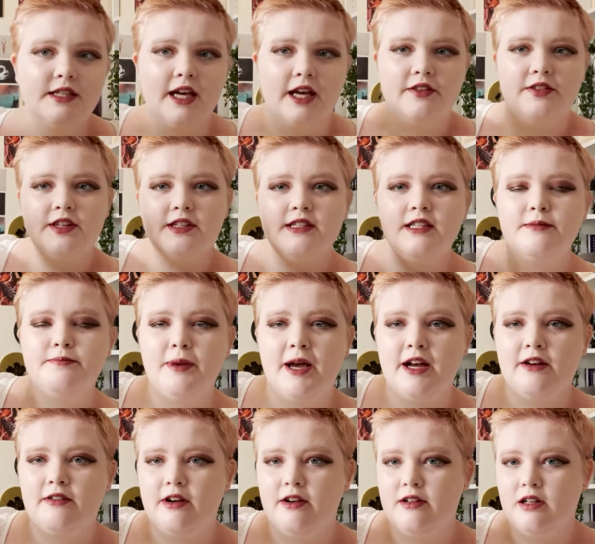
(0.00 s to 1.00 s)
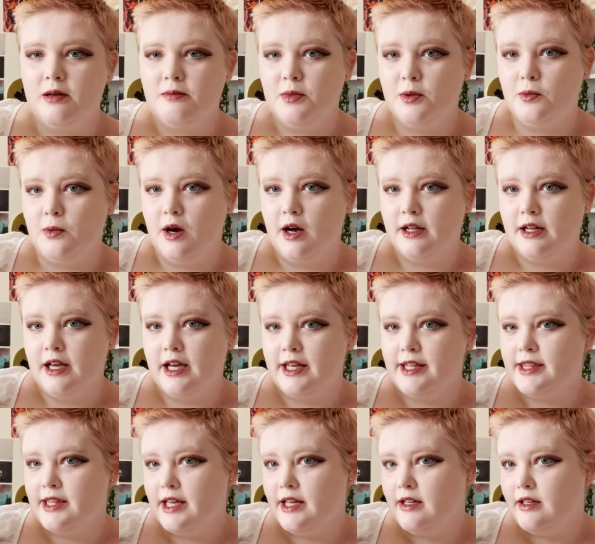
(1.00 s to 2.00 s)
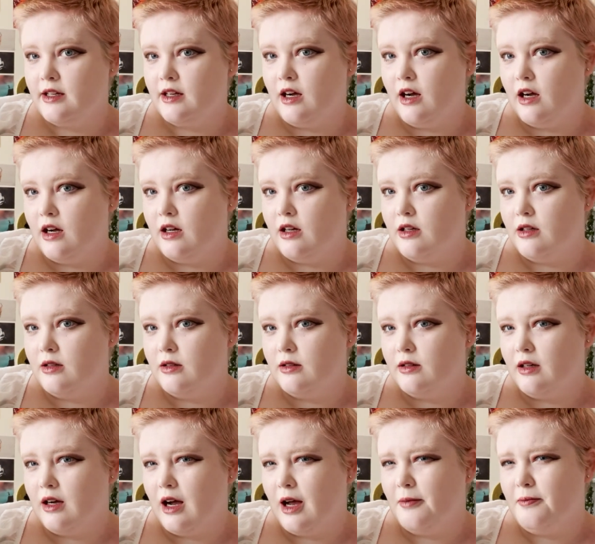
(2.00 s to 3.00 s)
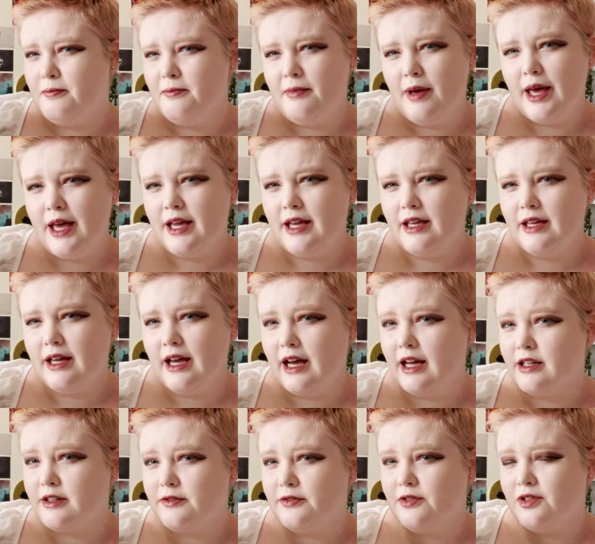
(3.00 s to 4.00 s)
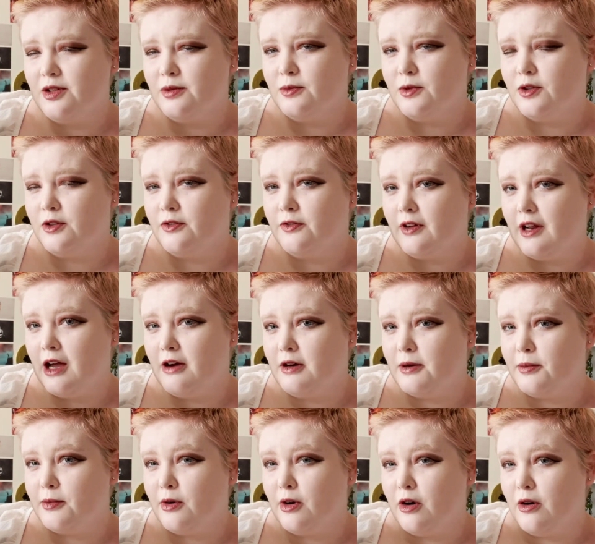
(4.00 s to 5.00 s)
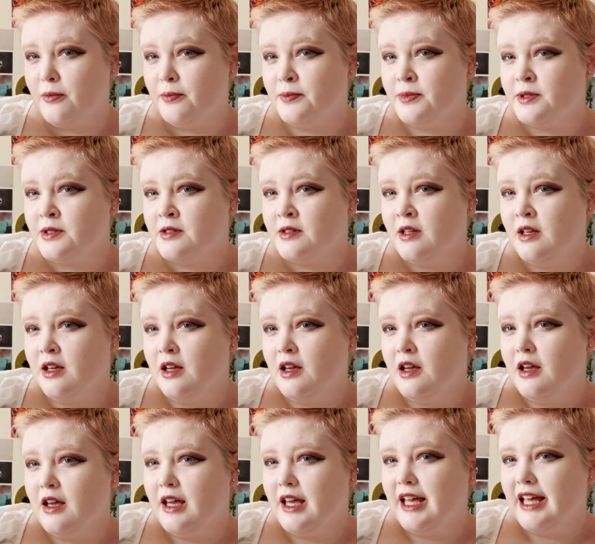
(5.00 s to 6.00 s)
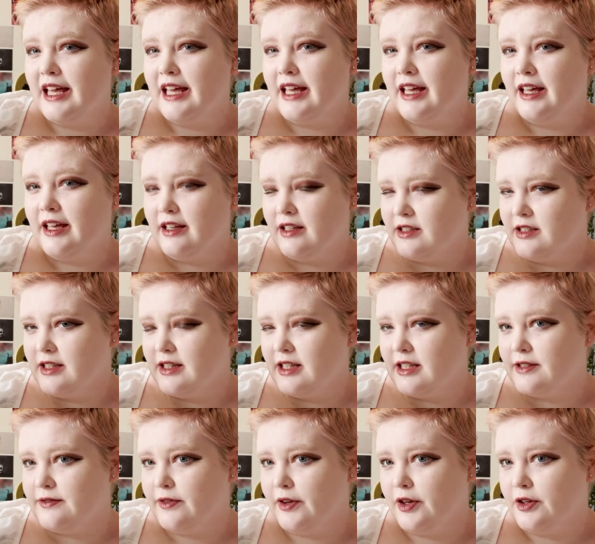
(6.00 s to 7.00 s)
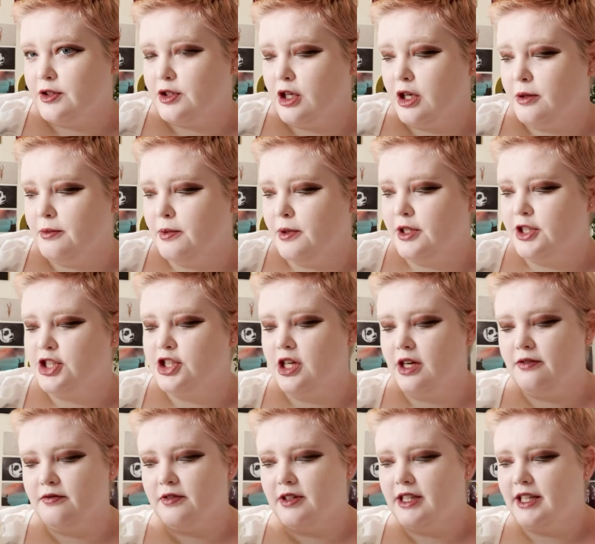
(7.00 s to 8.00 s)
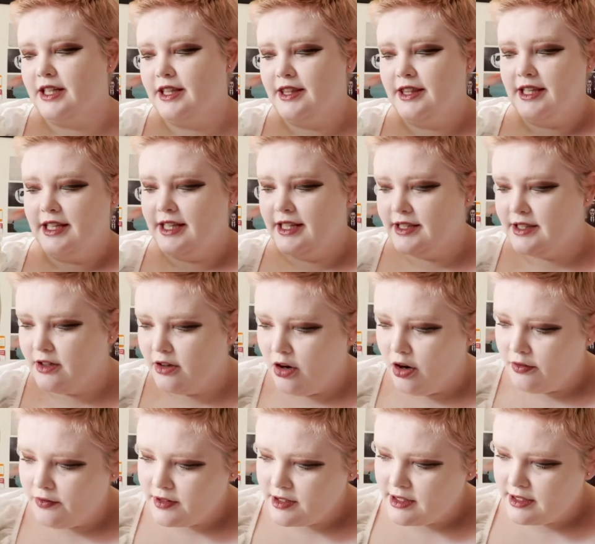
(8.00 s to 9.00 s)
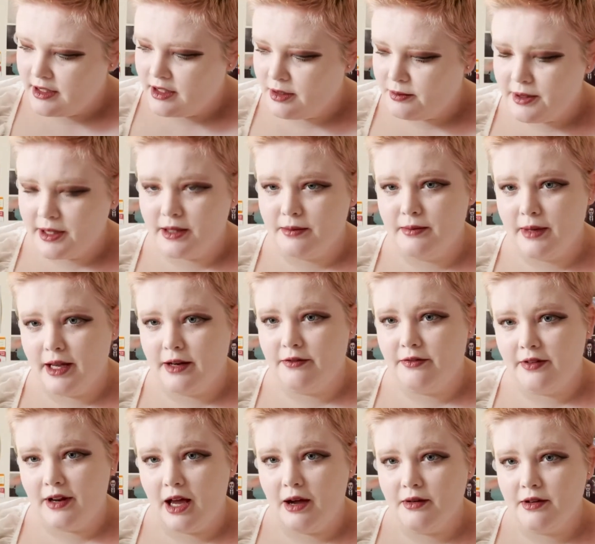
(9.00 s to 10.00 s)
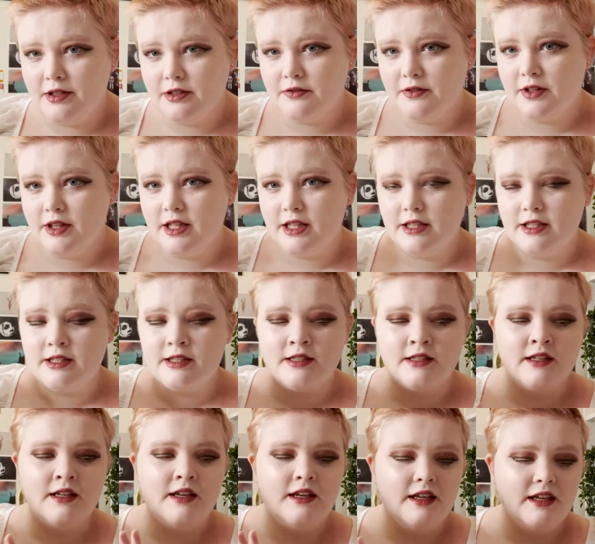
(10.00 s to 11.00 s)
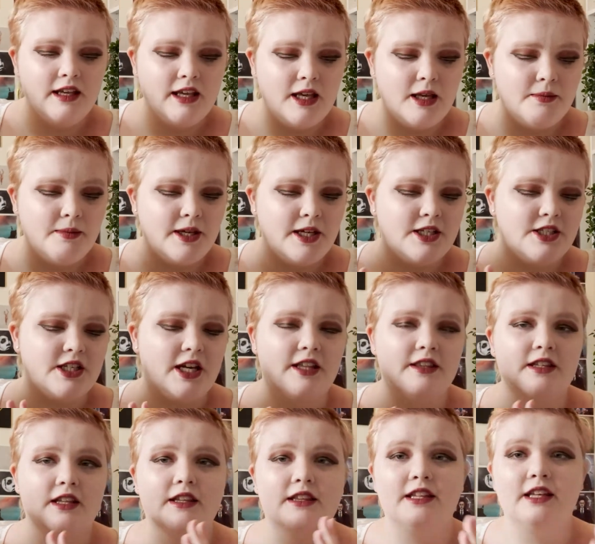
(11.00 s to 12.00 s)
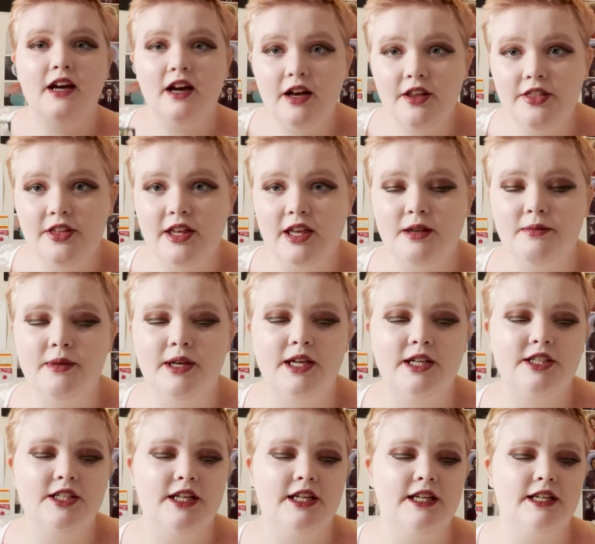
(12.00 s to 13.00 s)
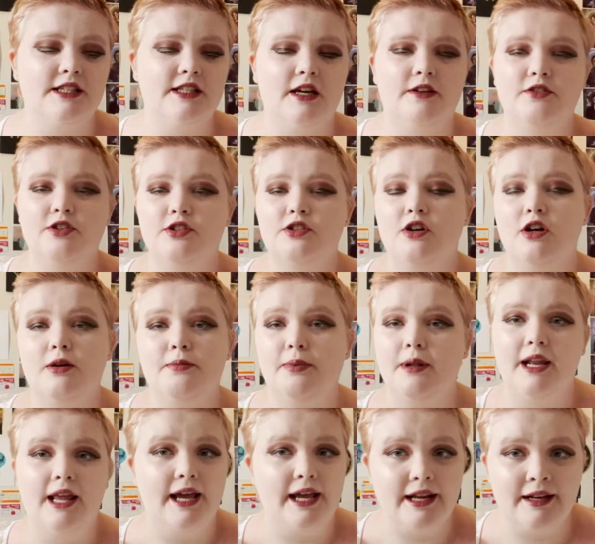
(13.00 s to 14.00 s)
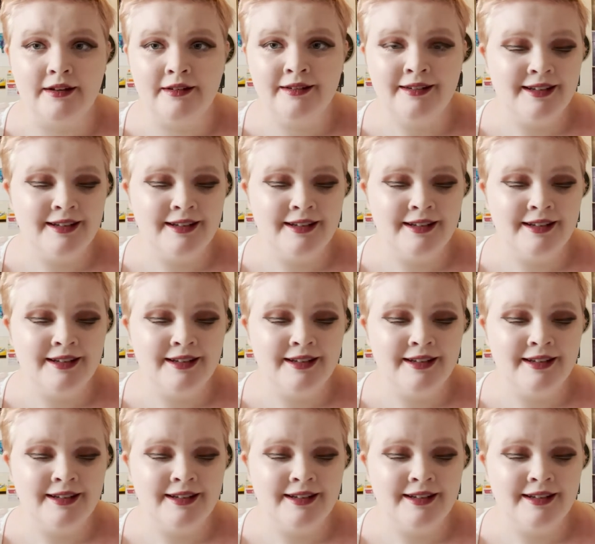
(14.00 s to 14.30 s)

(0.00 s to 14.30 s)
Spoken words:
yeah, this is background number 1. I think I may add a few more flower props into this photo, but generally these are obviously going to be the main flowers for this image. And then the other image is I've just got a plain